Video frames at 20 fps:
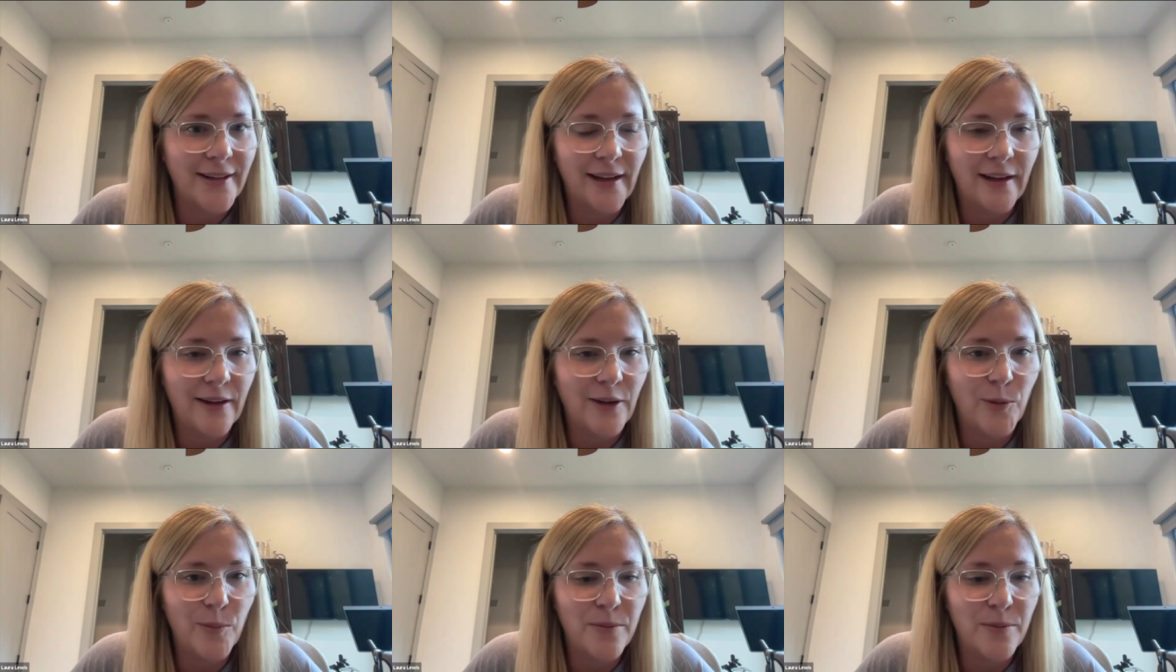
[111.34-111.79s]
I
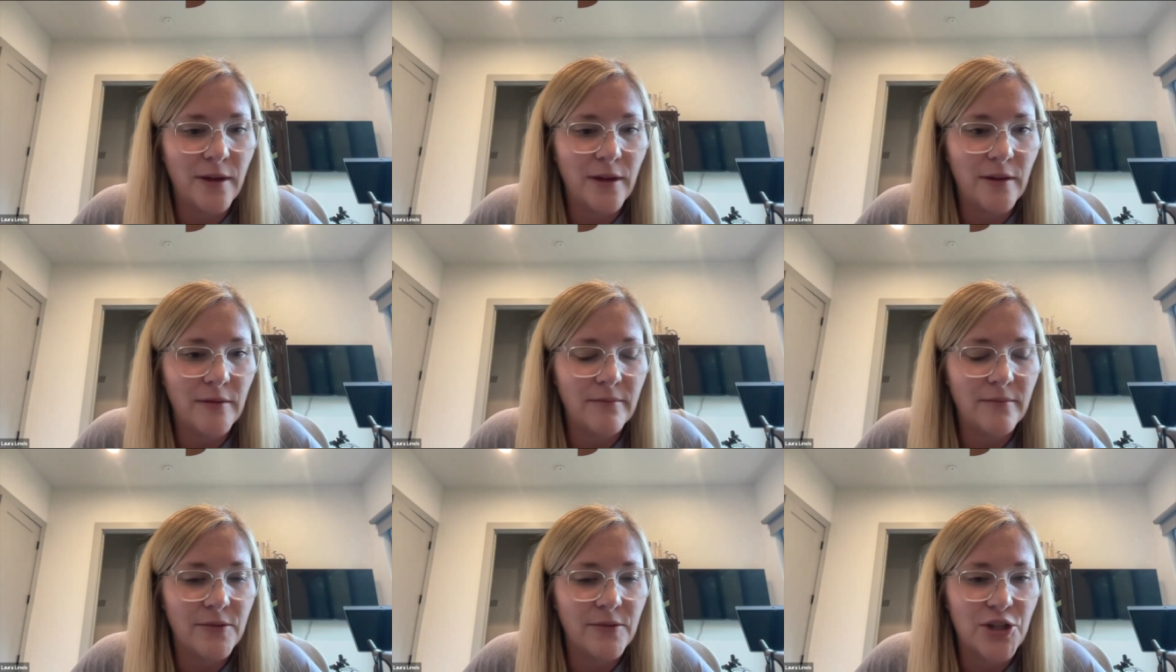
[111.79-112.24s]
hope that
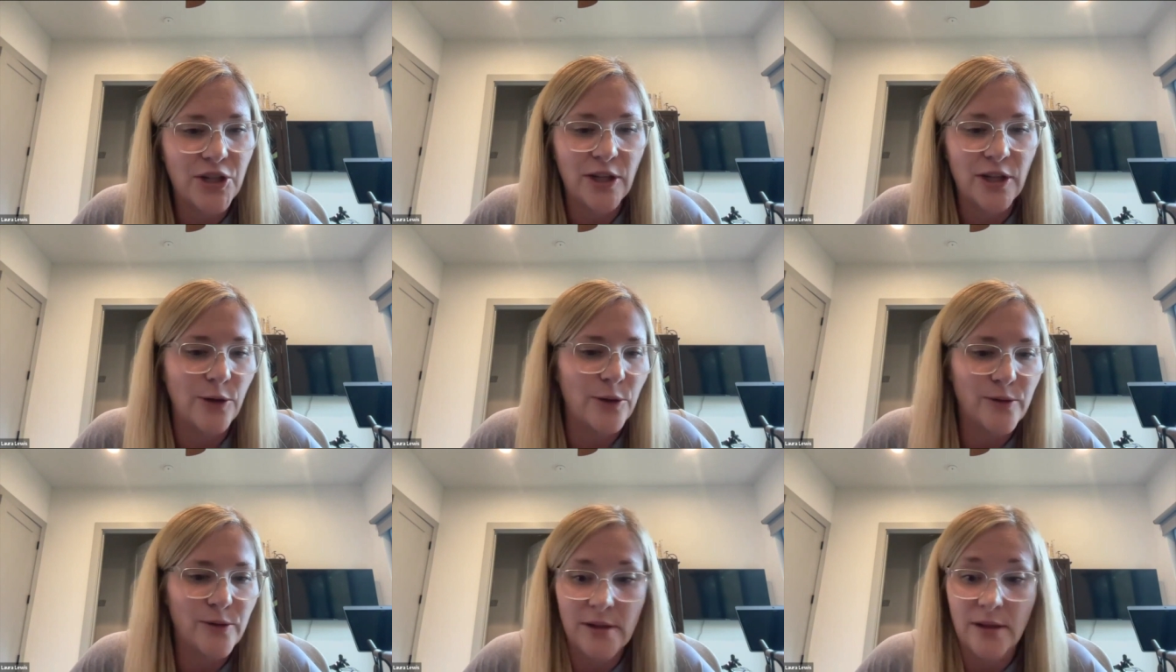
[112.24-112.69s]
she
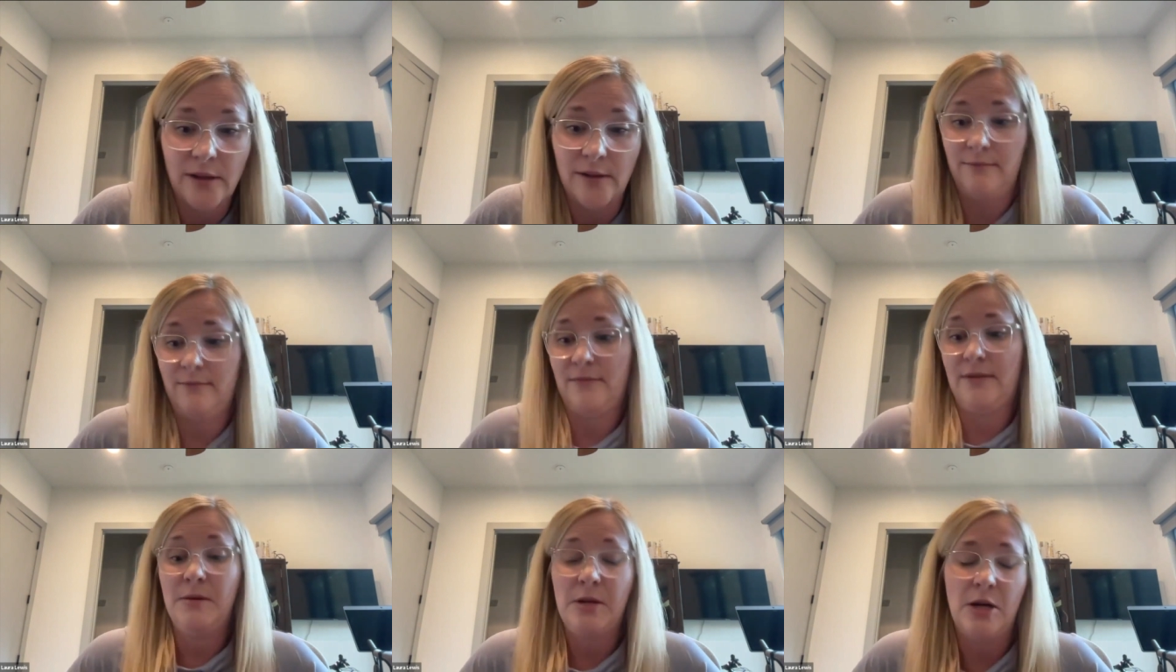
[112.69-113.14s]
knows that,
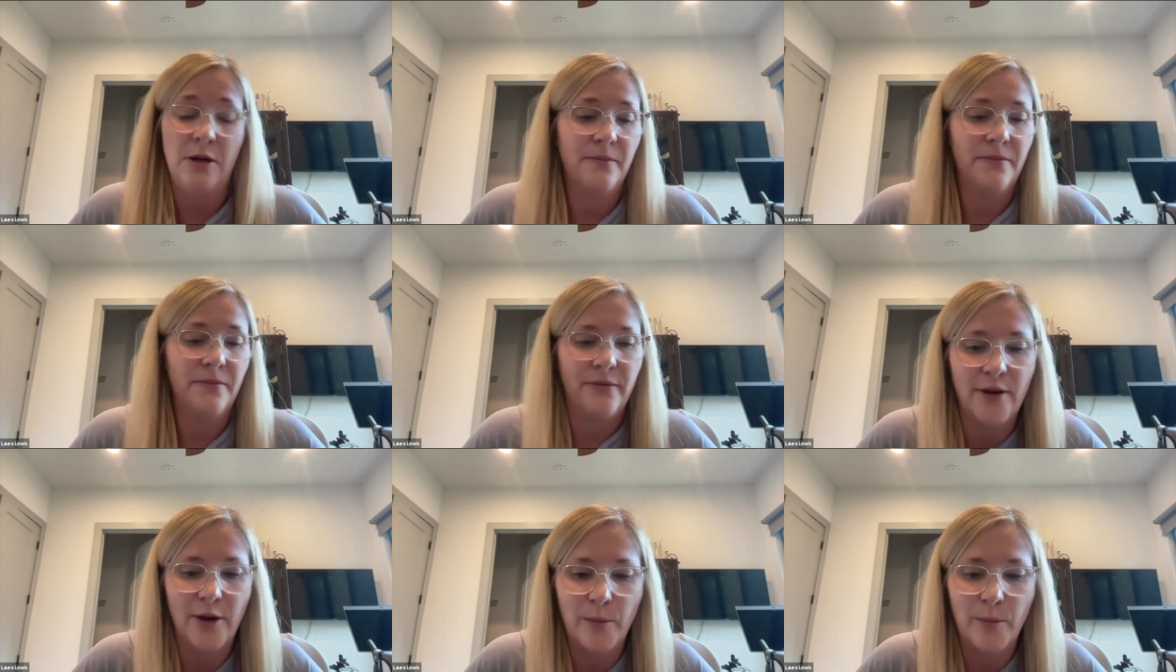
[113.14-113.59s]
you know,
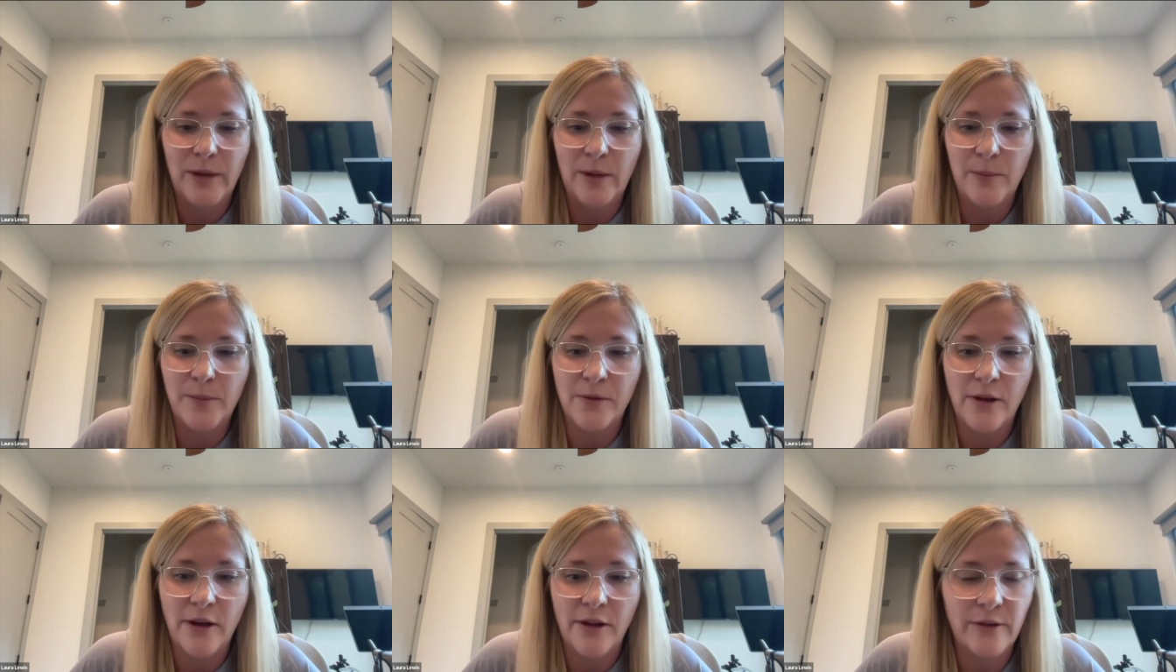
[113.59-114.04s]
there are people
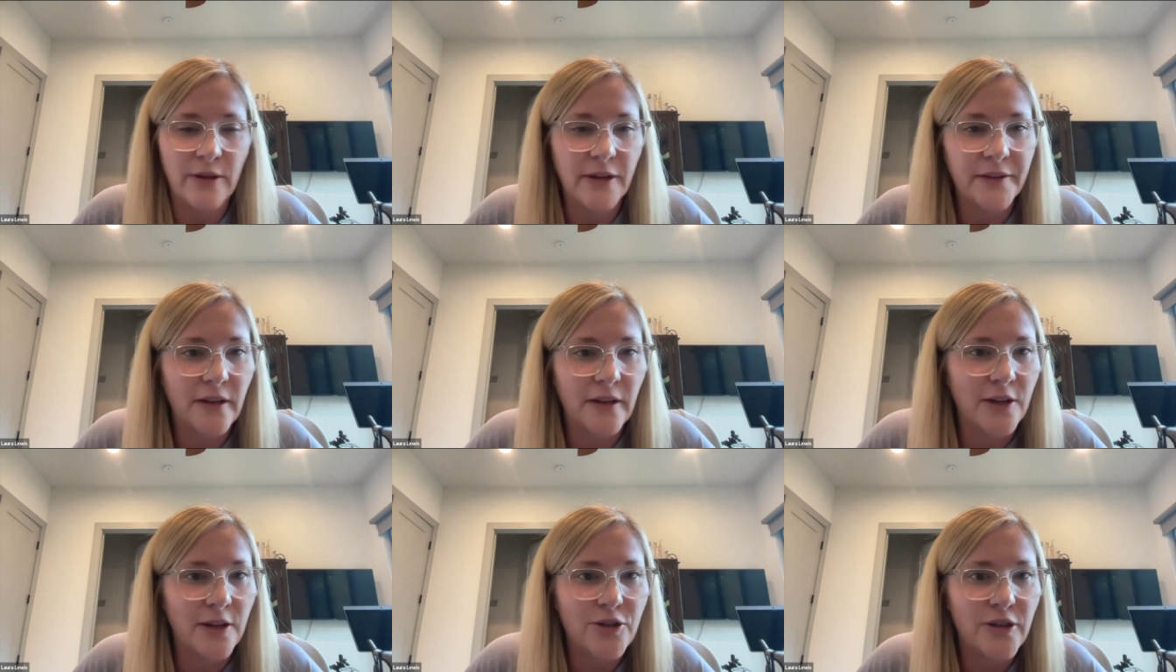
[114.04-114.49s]
all around the
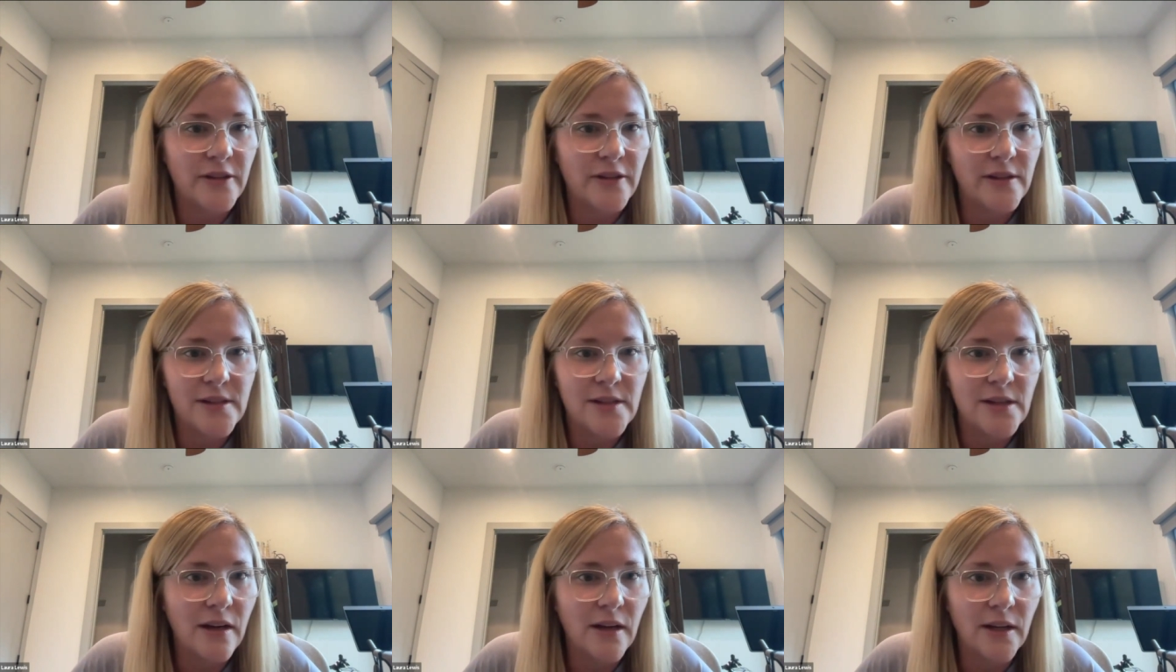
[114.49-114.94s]
country that
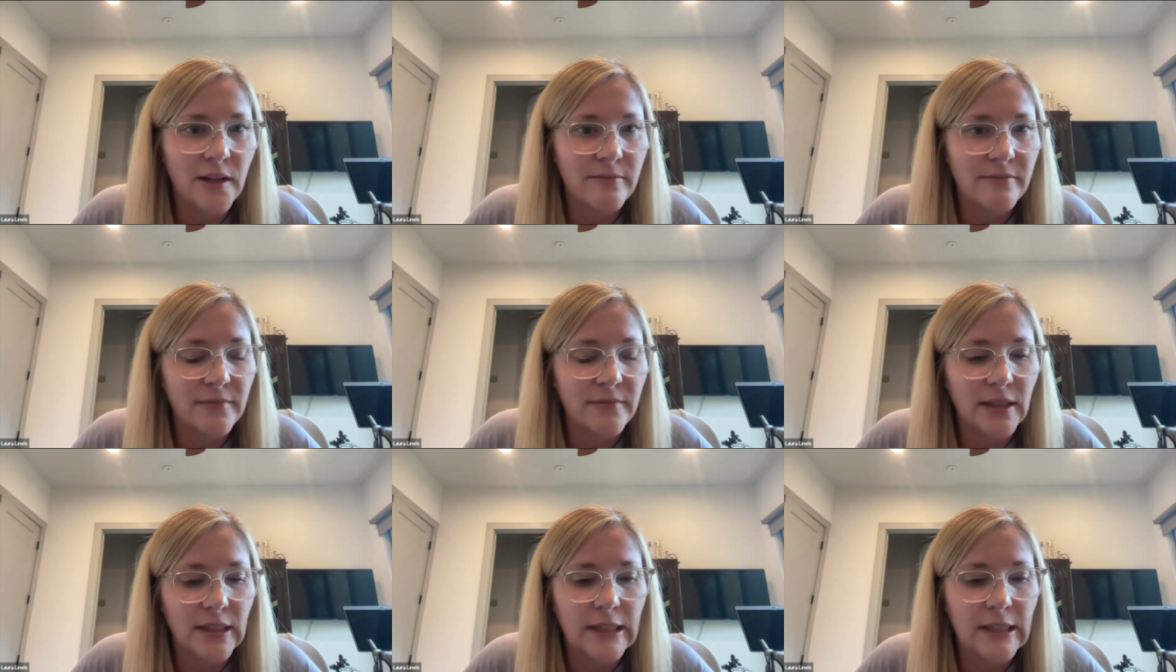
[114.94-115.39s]
saw it,
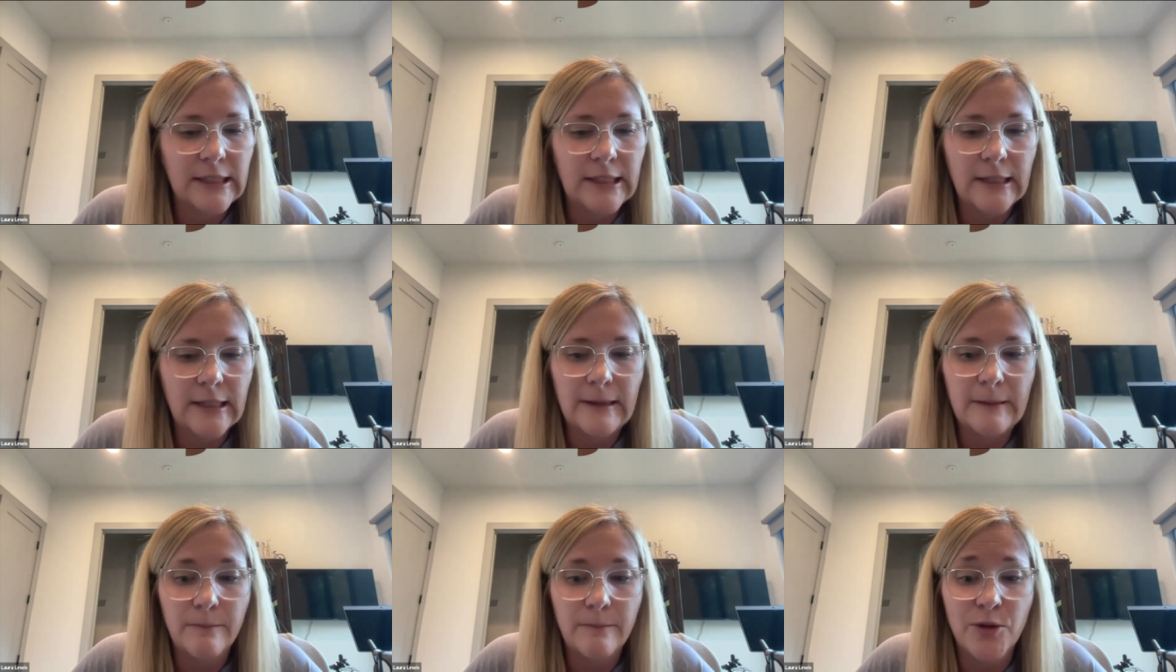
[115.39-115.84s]
and
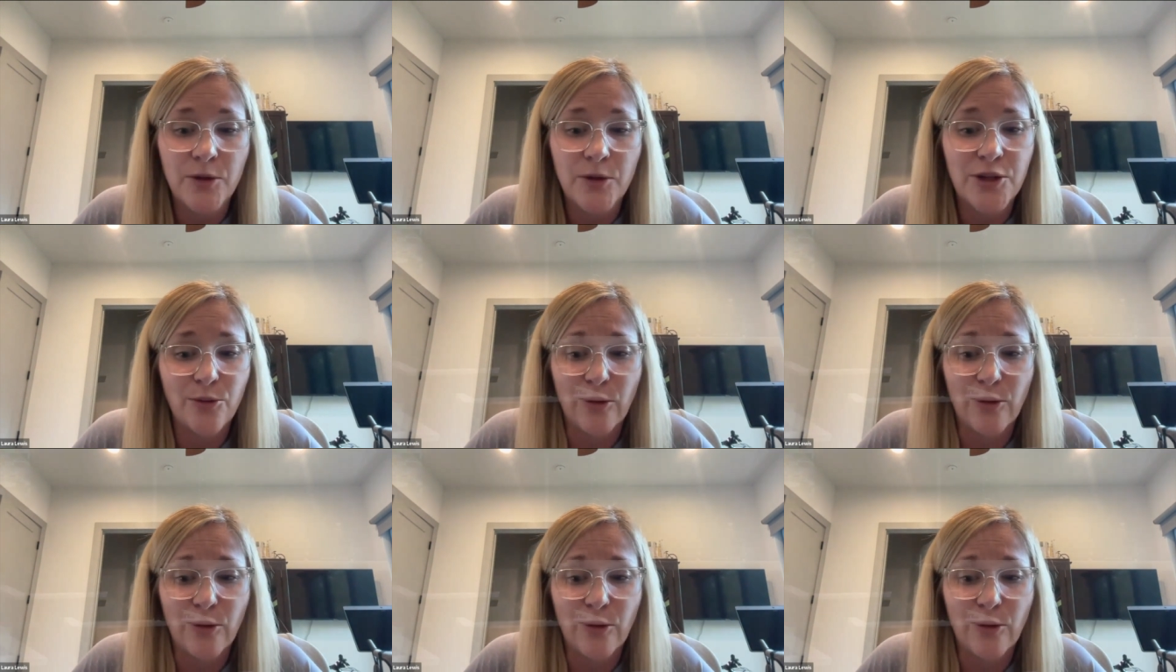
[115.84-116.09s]
um, she